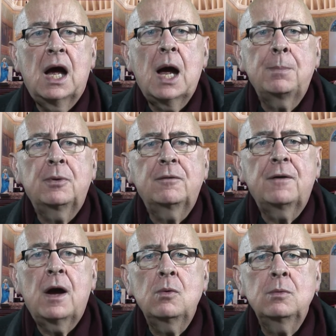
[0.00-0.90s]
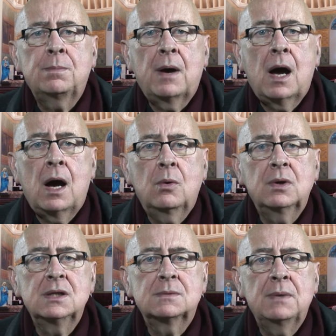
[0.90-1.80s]
A profound bow
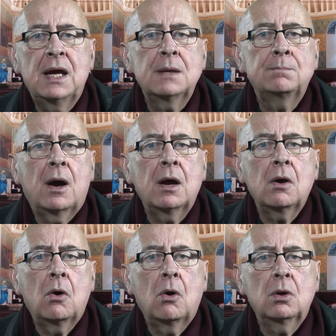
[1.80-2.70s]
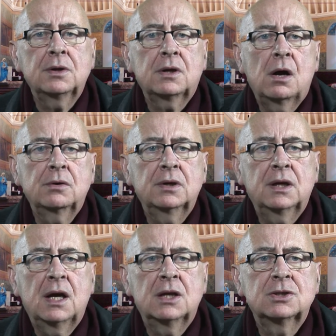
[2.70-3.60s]
is made by all the
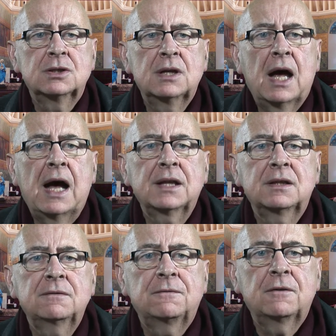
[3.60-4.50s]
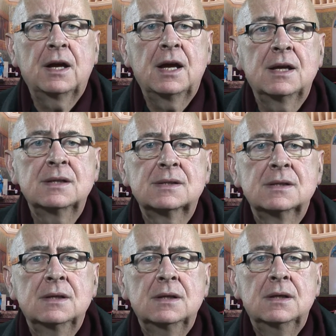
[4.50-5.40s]
congregation at the phrase,
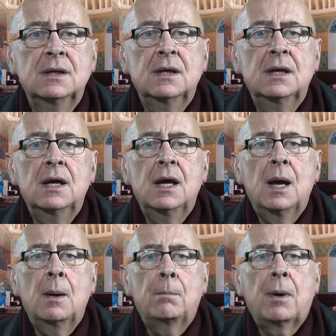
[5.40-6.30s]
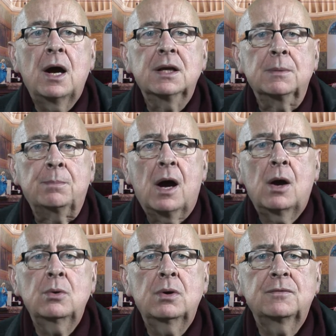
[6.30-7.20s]
by the
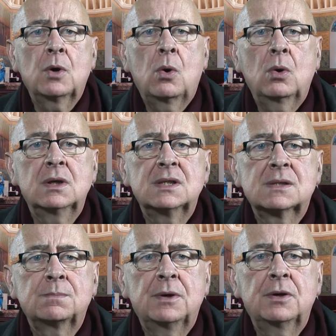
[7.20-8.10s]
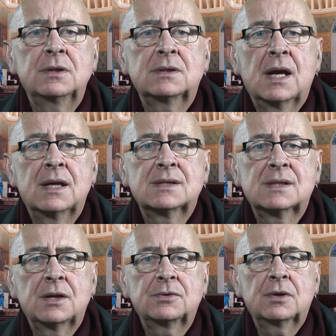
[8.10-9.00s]
power of the Holy Spirit,
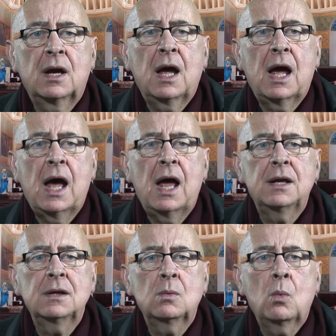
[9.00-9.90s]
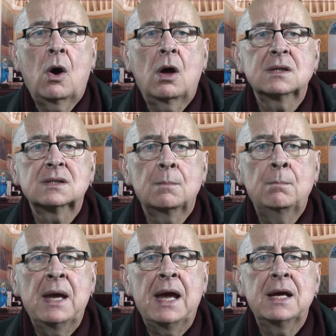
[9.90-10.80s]
etc., and was
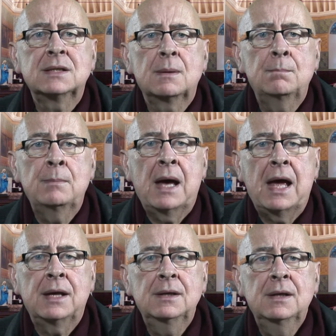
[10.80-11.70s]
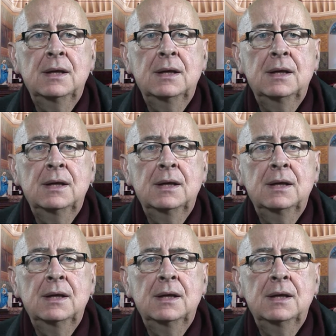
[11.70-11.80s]
made man.